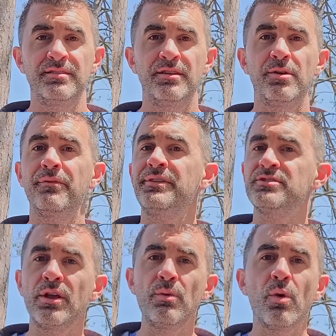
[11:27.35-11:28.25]
You know, if
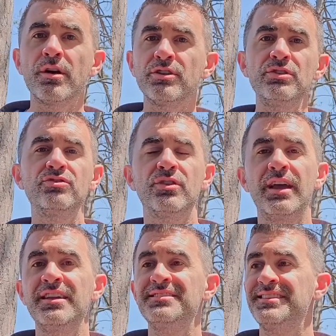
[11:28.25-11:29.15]
there's only one or two
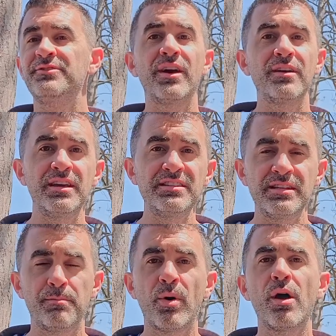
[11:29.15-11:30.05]
trades and it's very easy
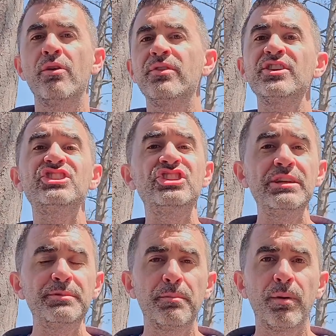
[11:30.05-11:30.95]
to borrow, very
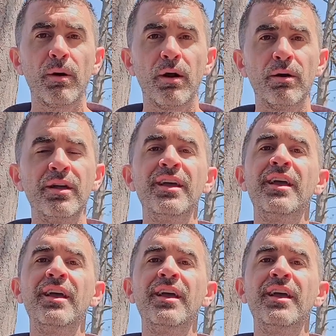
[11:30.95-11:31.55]
cheap to borrow,